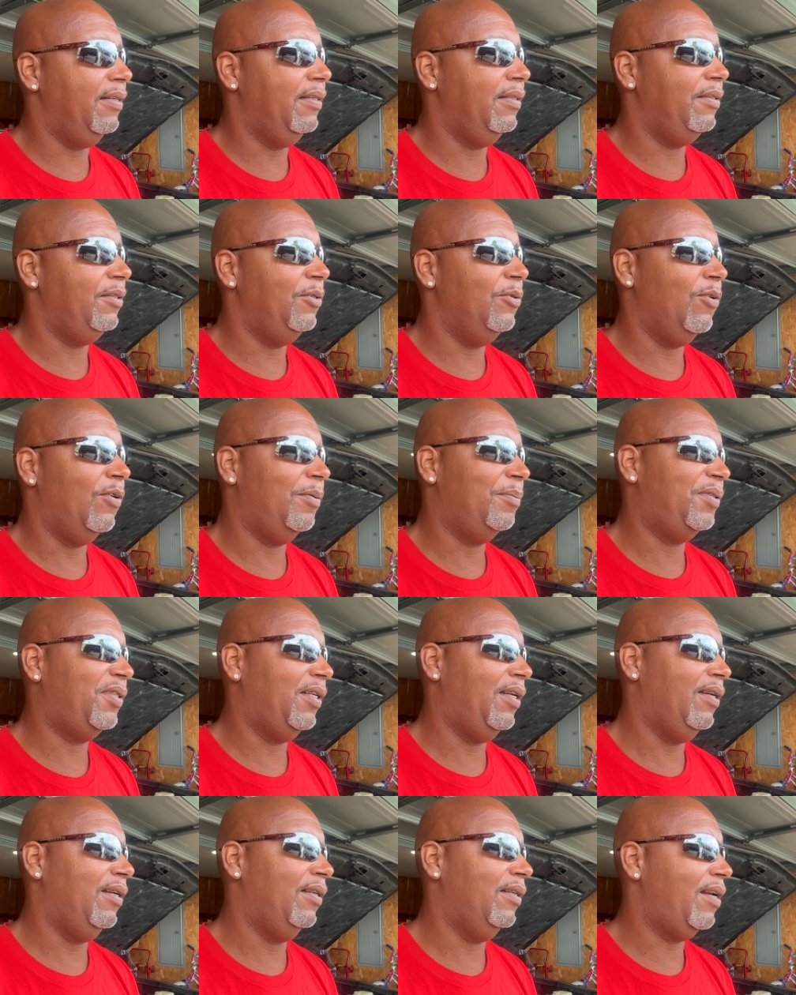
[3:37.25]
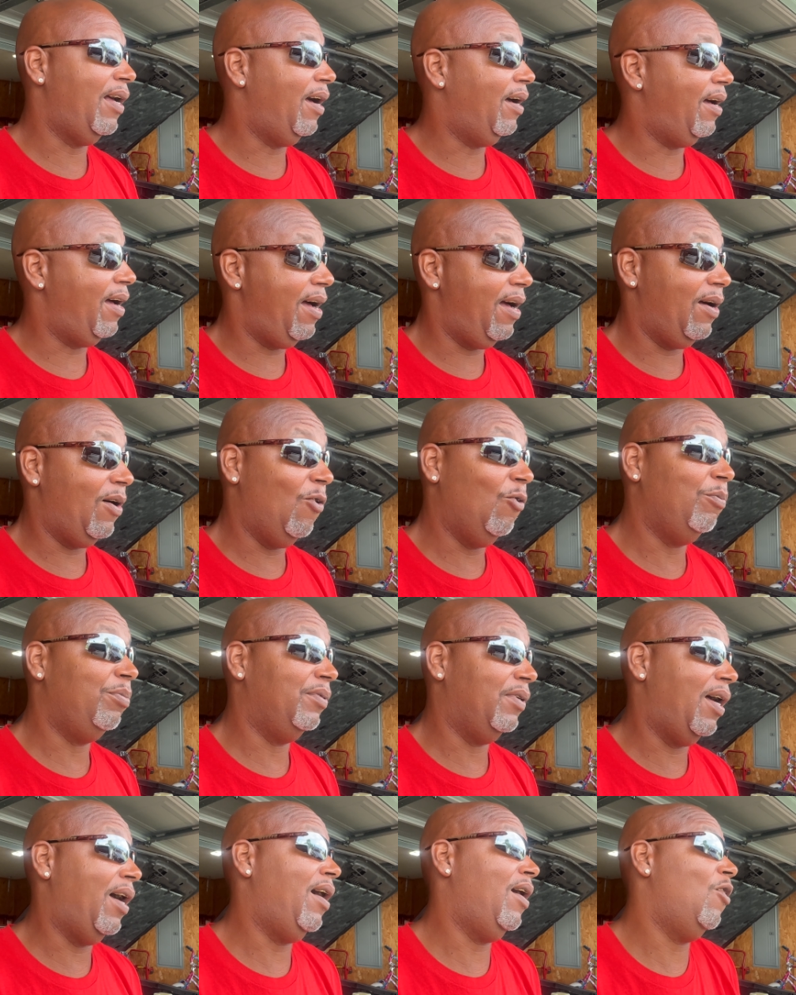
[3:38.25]
Of, you know what I'm saying? I, I,
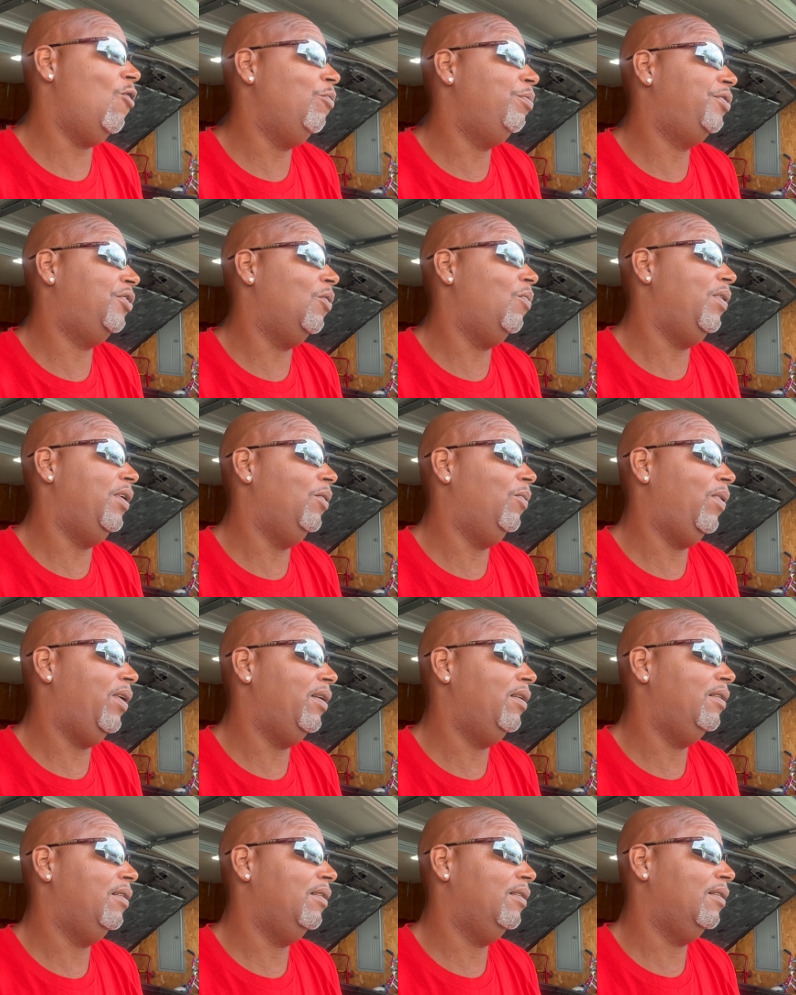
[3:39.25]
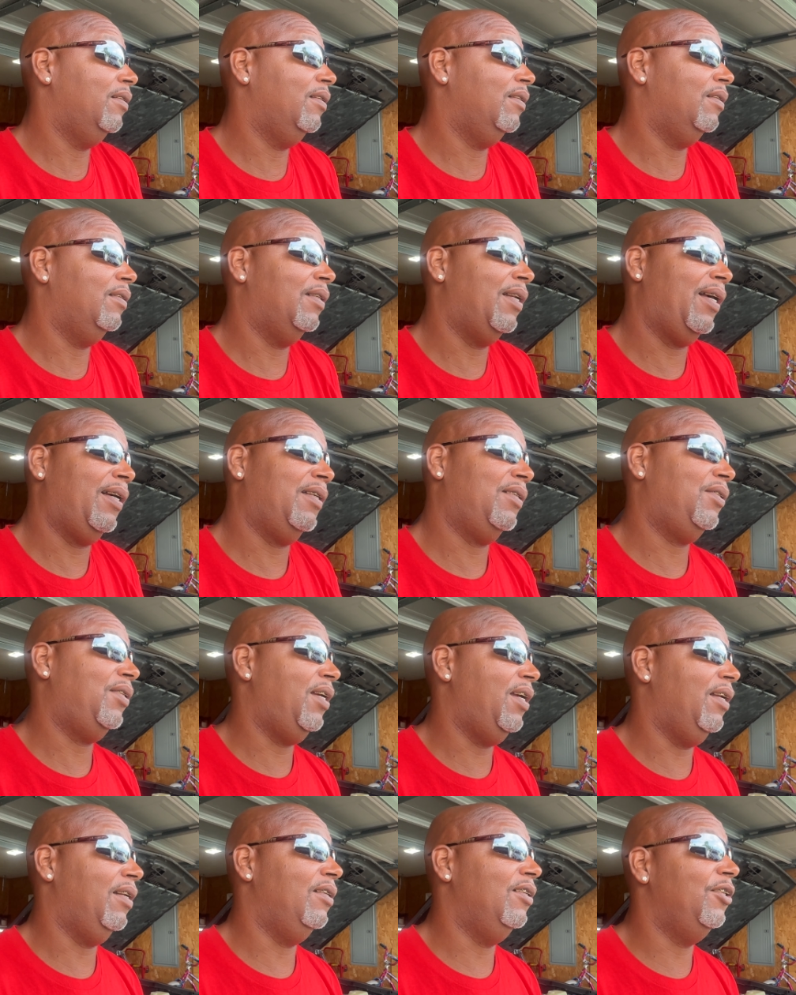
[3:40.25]
hope I hope so anyway. Like I
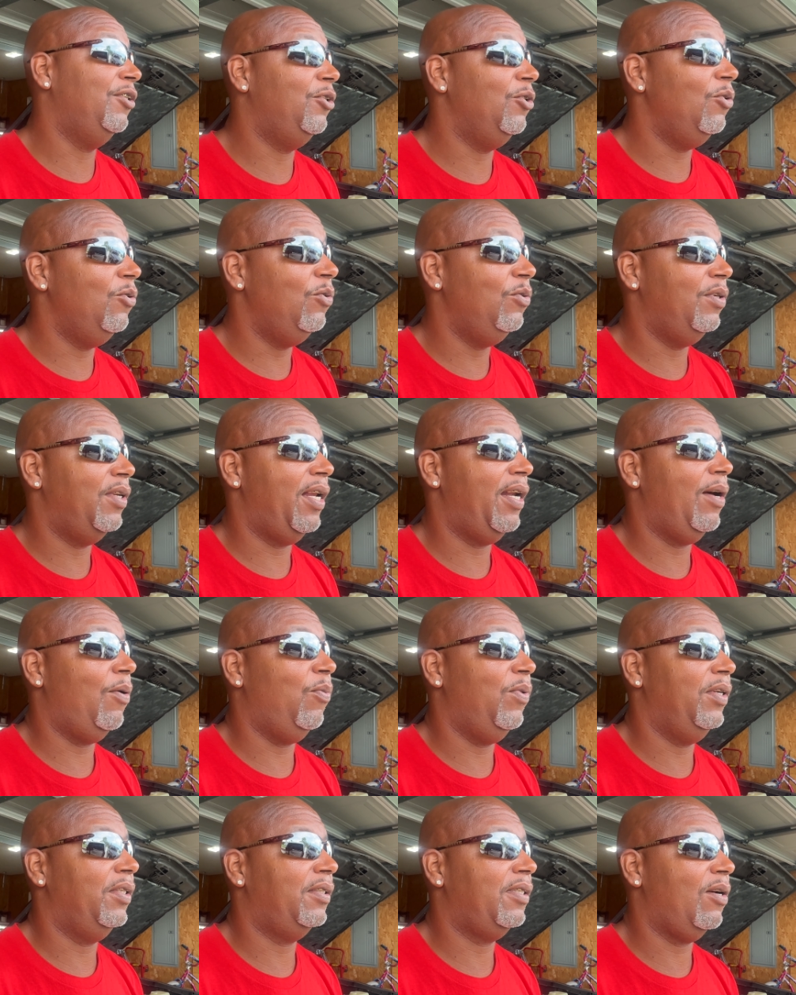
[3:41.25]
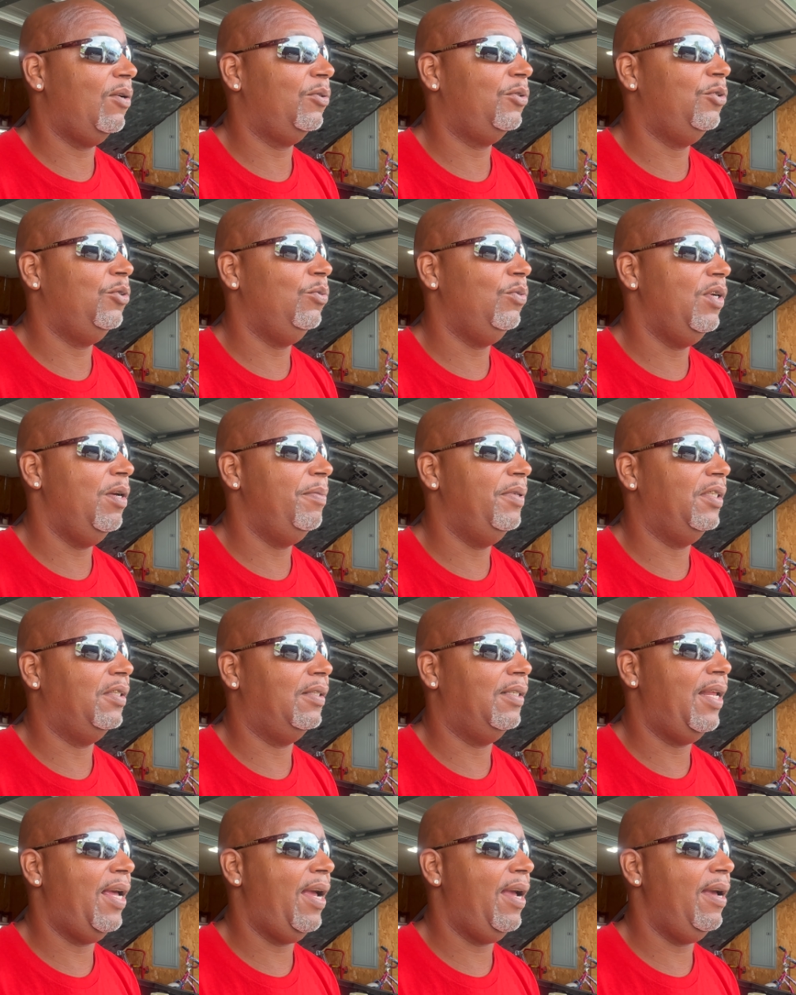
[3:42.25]
said, little dude that I went to talk to, him and his
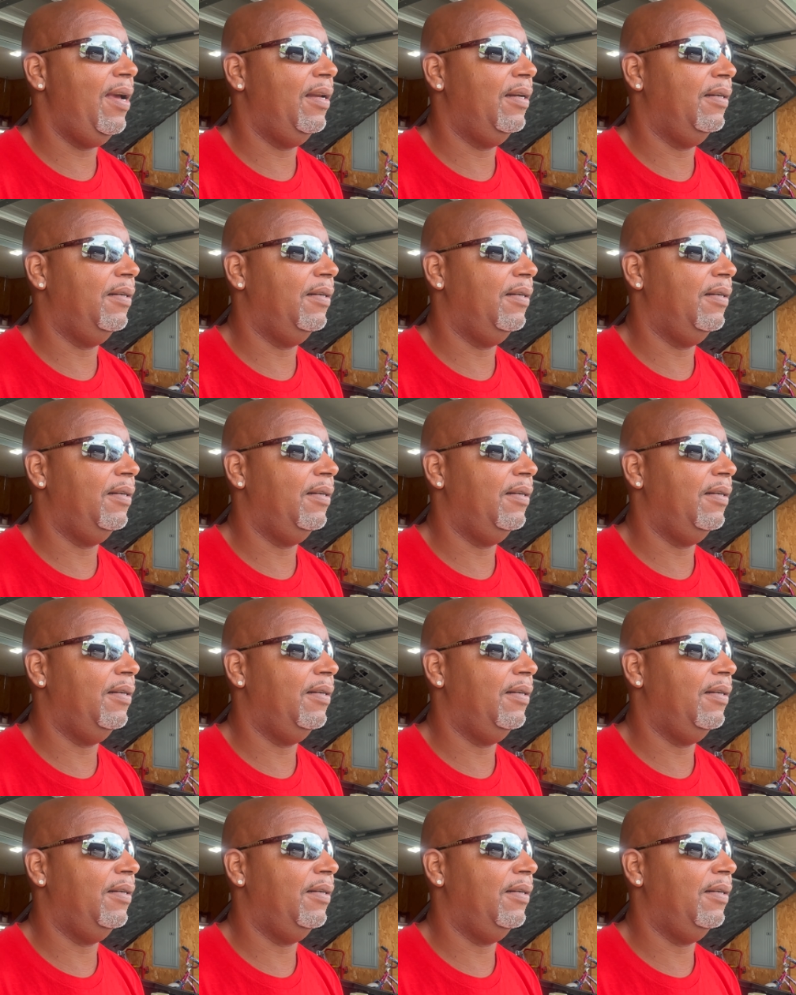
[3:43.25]
dad.